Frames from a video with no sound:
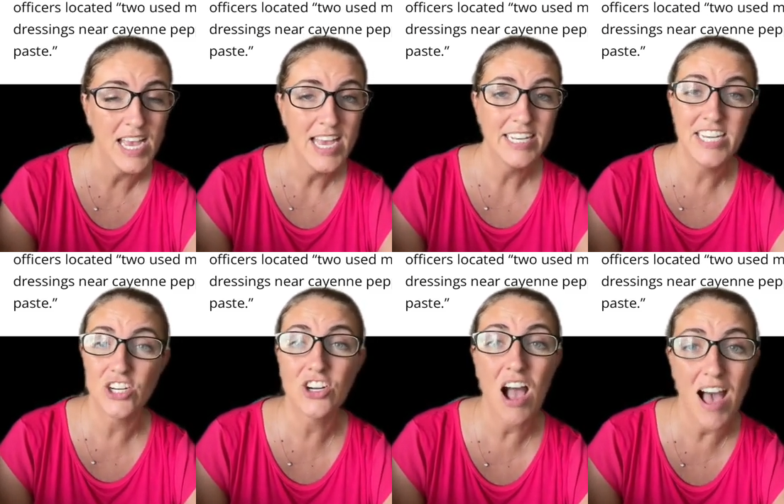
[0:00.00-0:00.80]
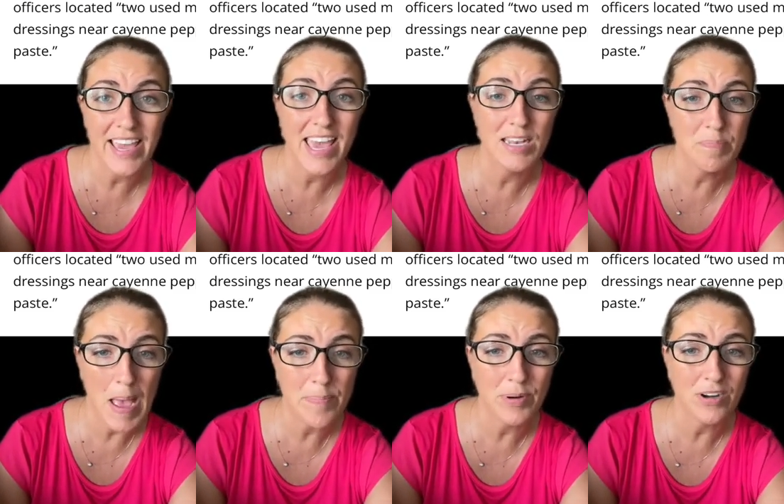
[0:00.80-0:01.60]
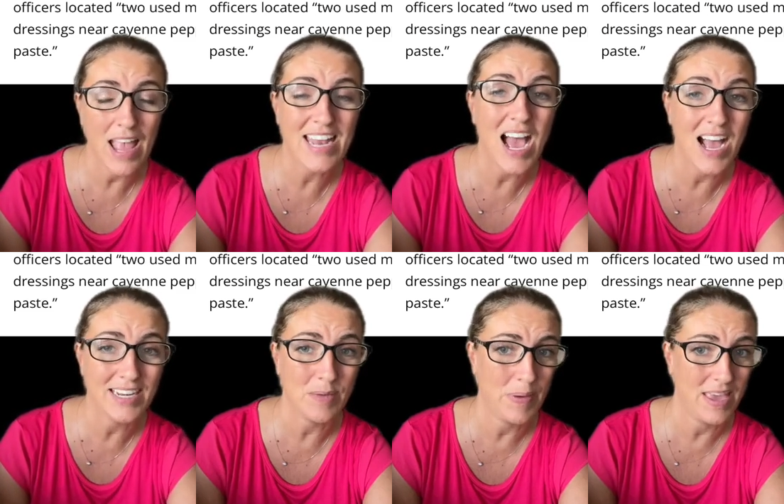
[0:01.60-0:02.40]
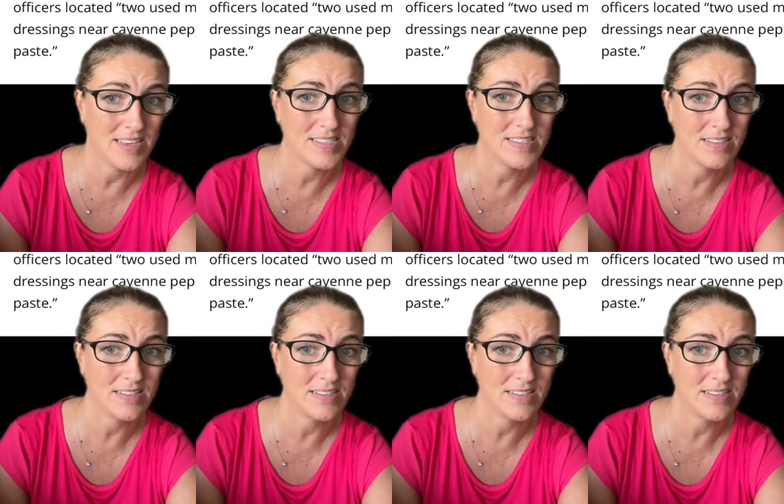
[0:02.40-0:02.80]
near cayenne pepper and honey paste.